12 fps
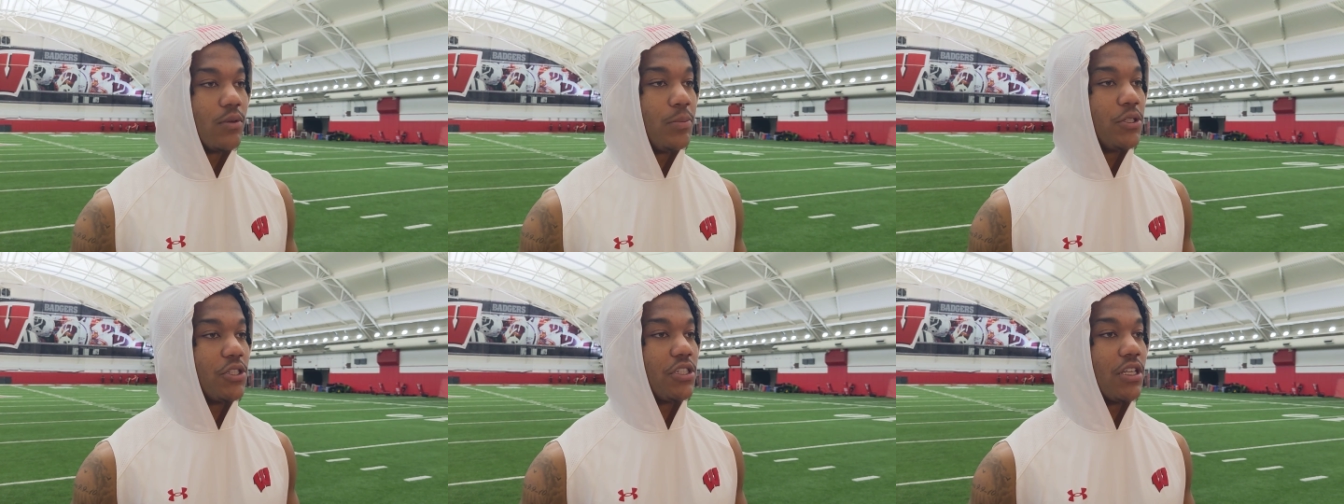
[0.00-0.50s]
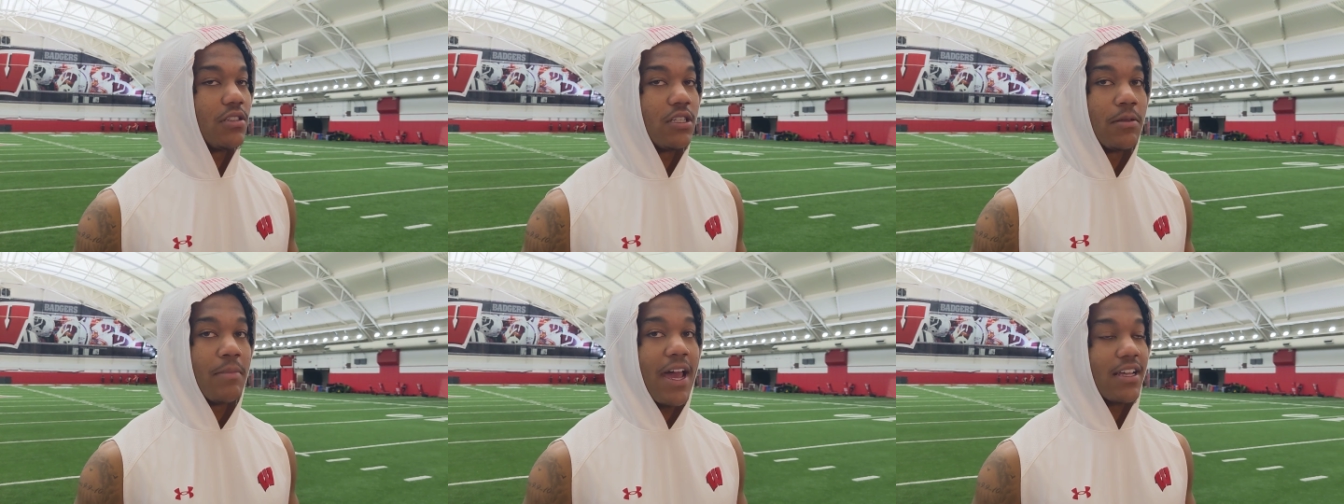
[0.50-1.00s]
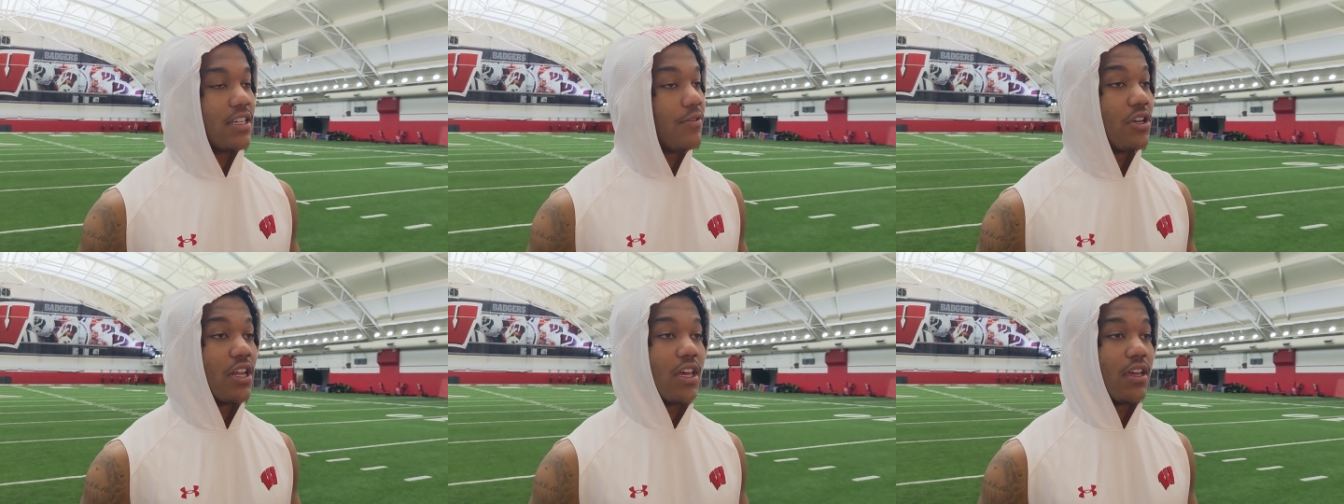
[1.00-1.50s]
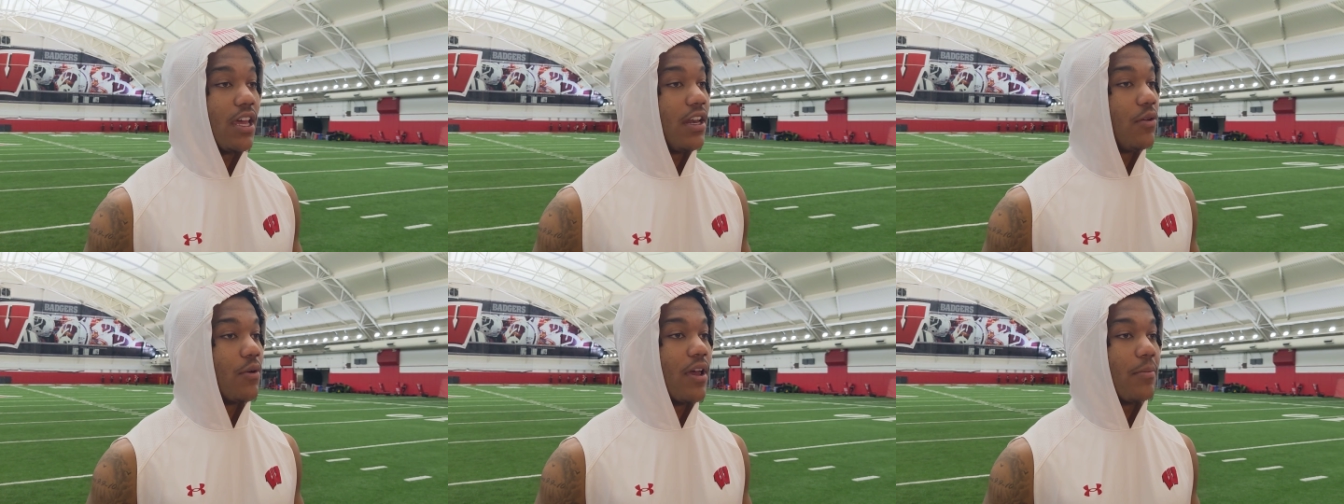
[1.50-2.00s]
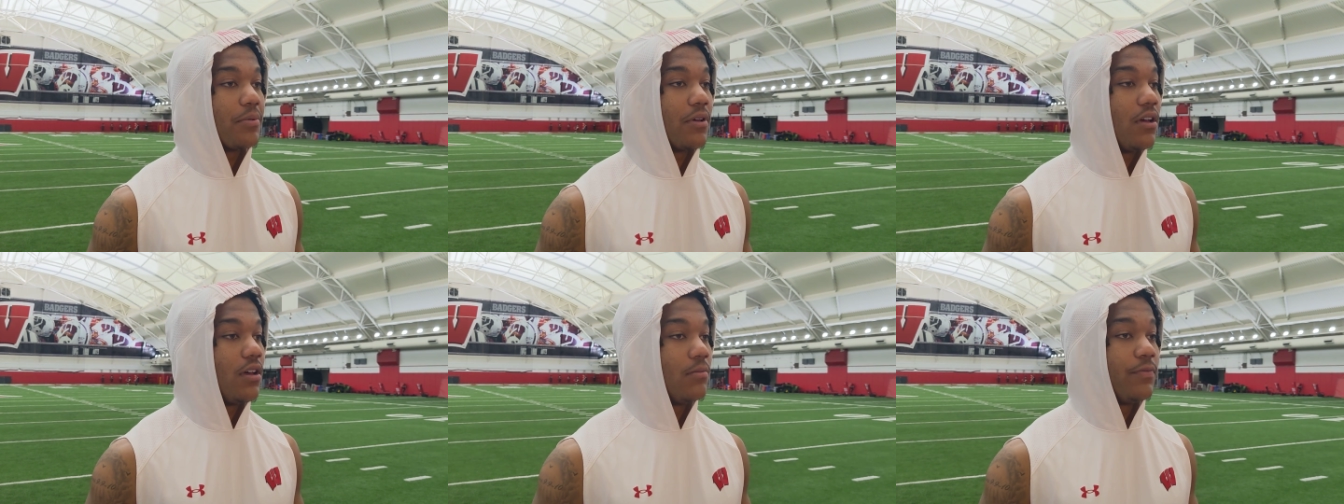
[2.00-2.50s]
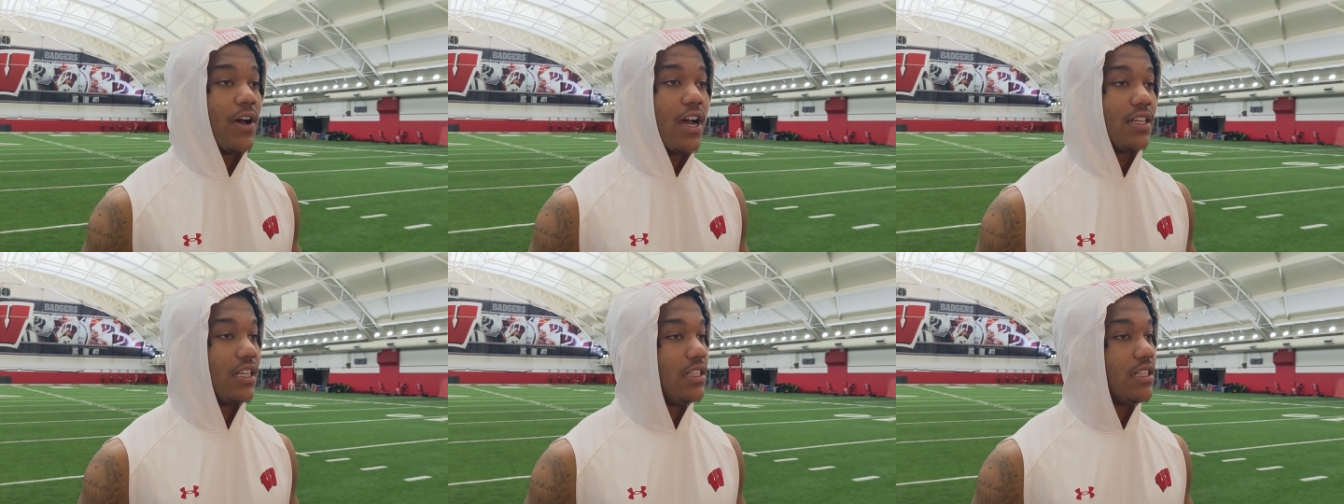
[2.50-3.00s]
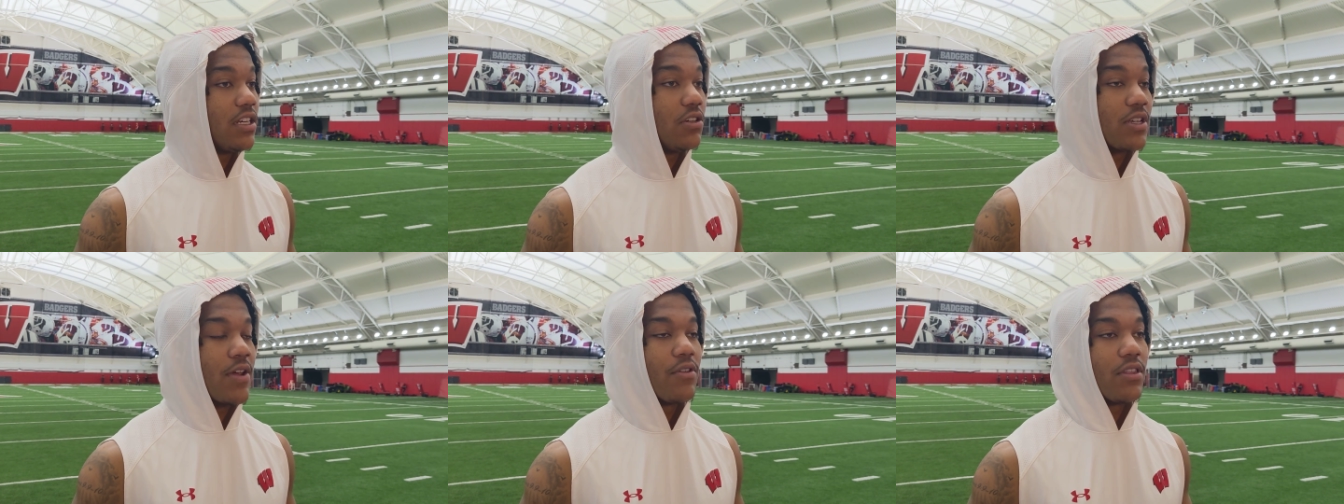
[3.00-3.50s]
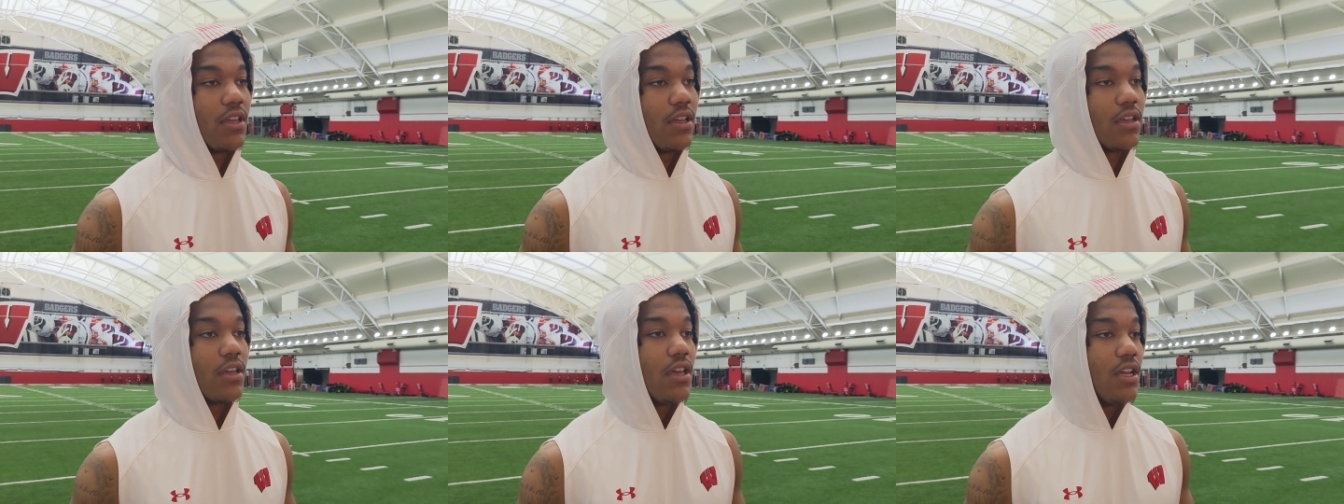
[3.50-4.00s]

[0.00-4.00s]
We push each other to the max every day. Any rep, um, fine details, everything.